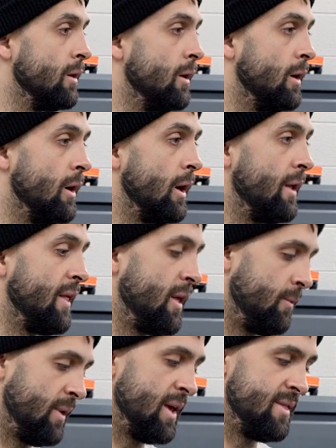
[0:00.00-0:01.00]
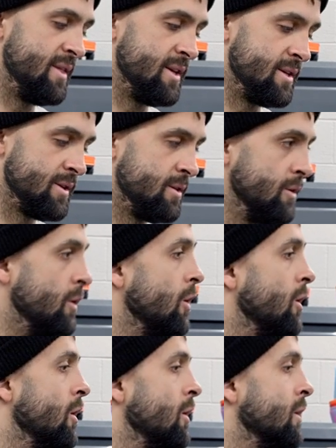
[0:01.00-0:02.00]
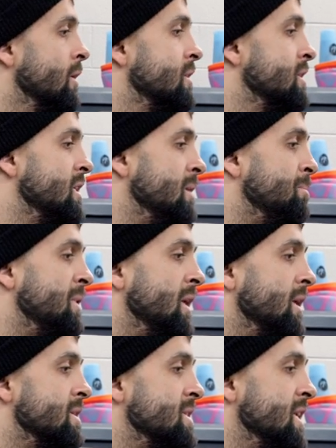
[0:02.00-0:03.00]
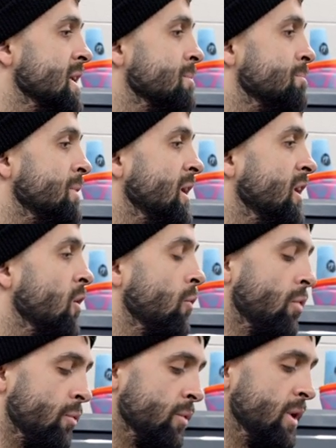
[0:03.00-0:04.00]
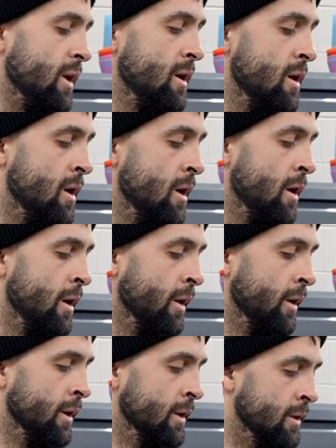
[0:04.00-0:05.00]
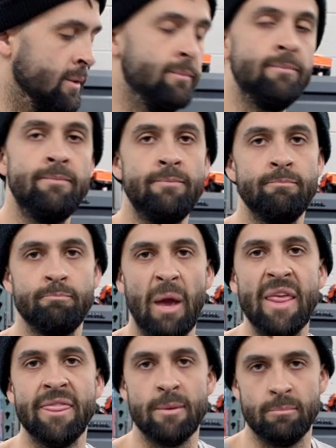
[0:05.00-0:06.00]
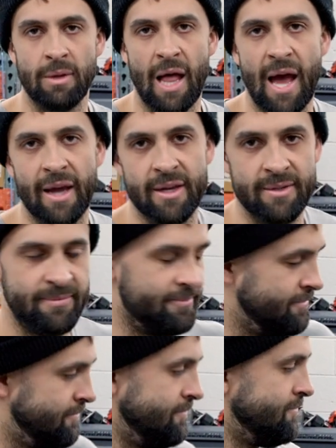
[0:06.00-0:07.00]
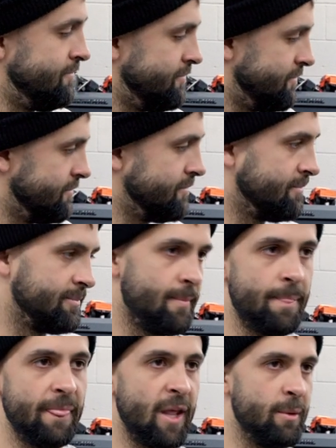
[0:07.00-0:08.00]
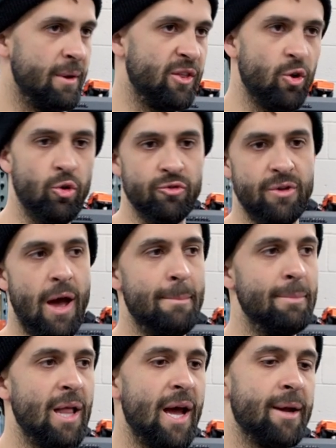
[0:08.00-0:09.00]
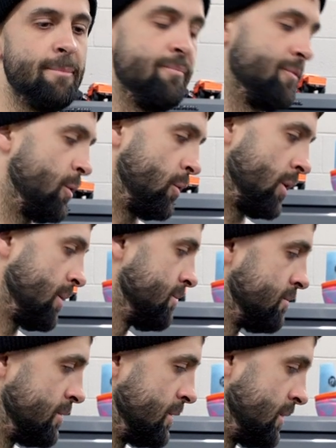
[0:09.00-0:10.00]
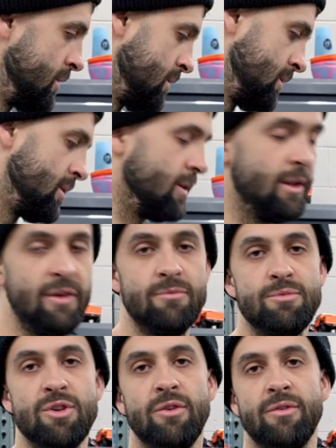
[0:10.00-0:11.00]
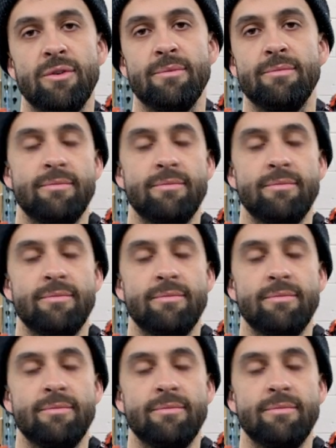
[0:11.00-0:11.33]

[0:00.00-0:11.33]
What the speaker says: get in this CMP03, paint them black. It'll make the whole top black, or leave them silver,